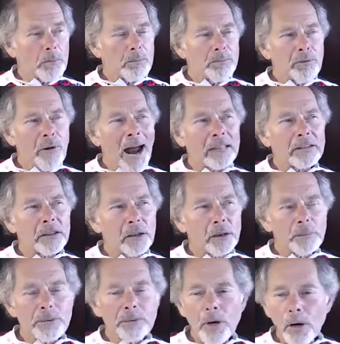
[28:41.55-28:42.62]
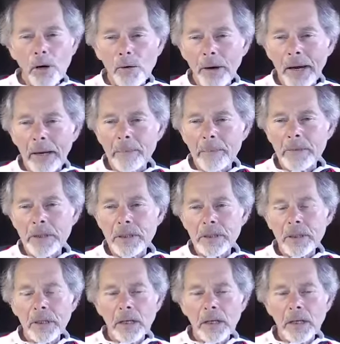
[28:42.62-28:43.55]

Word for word: practical programs,